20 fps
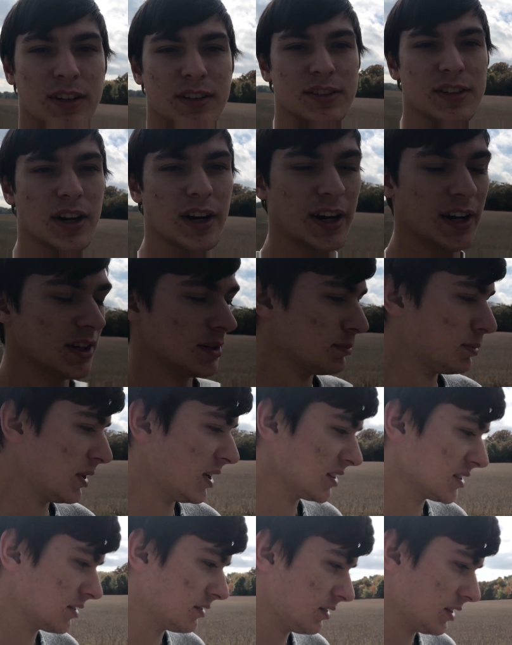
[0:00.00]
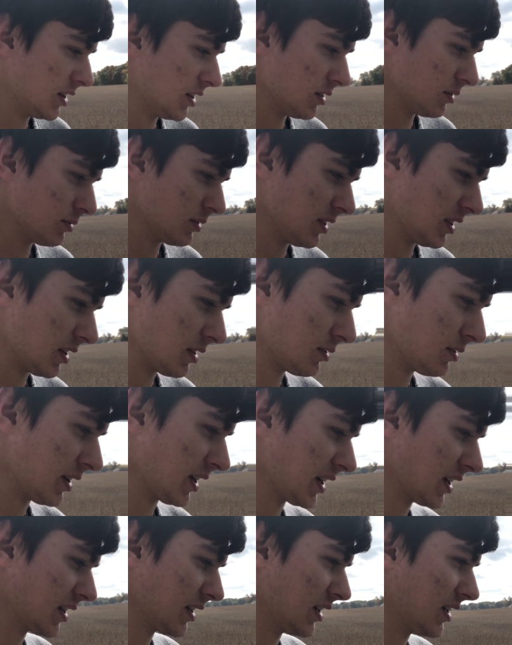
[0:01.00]
sorry, I had to pause the video really
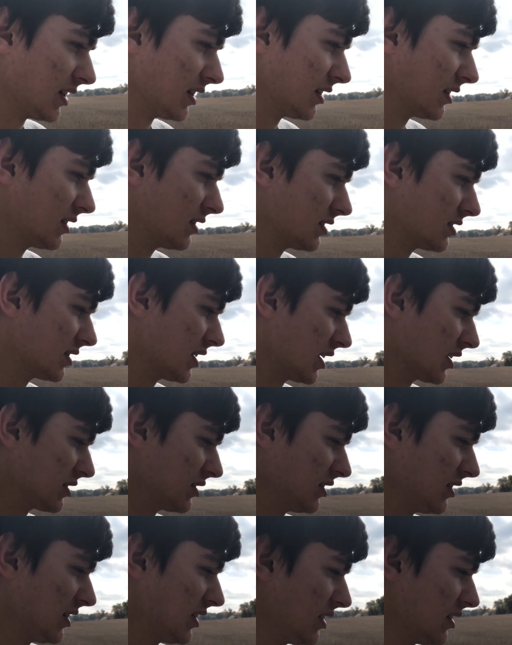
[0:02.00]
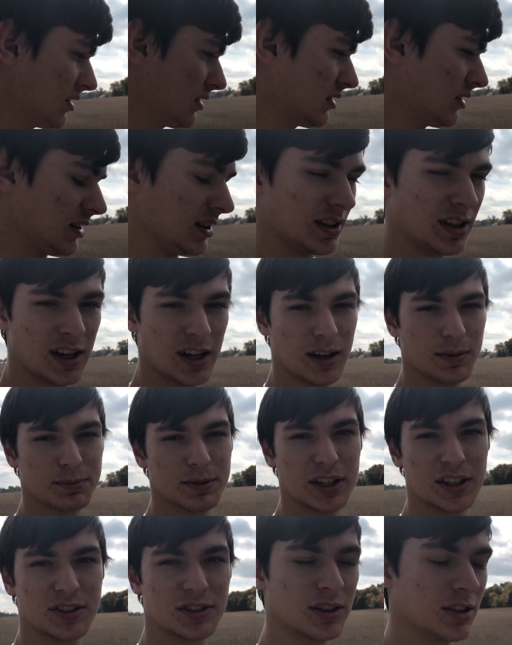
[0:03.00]
quick. There's actually a
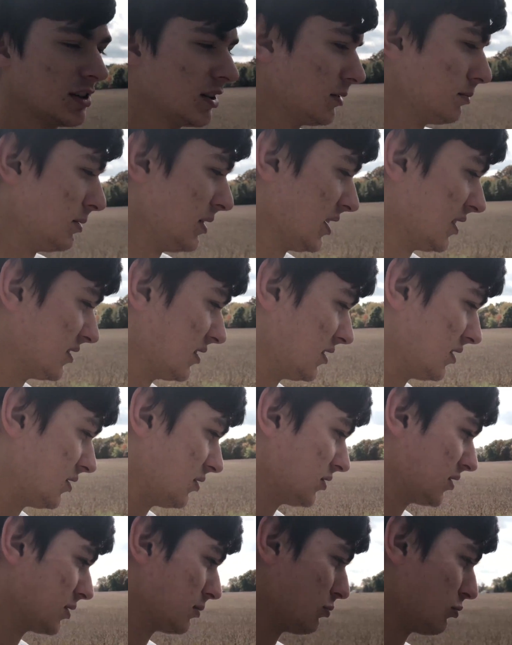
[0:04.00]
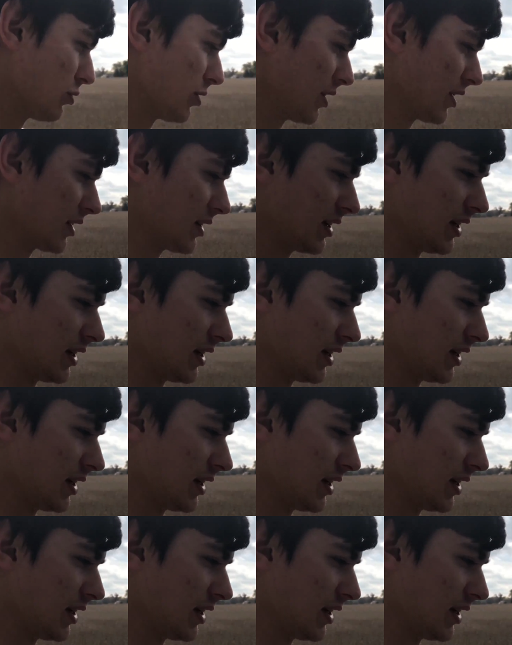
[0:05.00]
cop that showed up. He has to do some work,